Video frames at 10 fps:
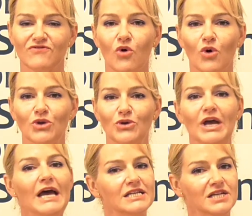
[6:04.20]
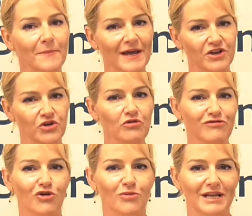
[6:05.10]
for you to make your
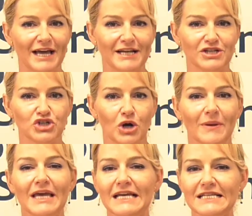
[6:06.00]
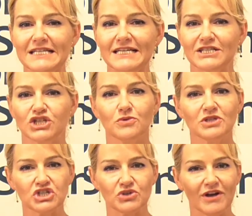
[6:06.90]
formulating job easier to
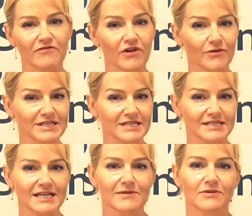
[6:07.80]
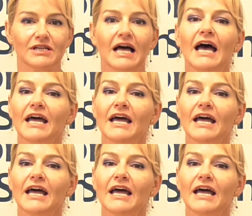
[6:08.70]
ensure a very stable